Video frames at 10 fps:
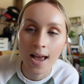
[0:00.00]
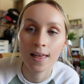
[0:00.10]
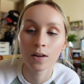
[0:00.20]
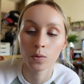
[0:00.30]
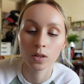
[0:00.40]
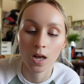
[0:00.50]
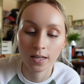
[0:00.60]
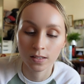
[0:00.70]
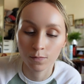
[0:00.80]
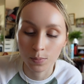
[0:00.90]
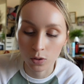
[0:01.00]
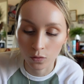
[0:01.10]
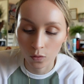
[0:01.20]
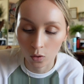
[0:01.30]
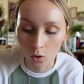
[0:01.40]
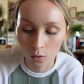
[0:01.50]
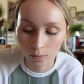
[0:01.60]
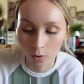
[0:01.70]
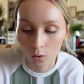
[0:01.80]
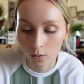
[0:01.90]
and there were lots of beautiful
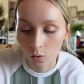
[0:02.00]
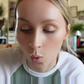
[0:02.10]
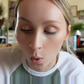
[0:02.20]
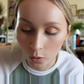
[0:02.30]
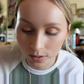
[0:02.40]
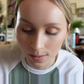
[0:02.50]
quotes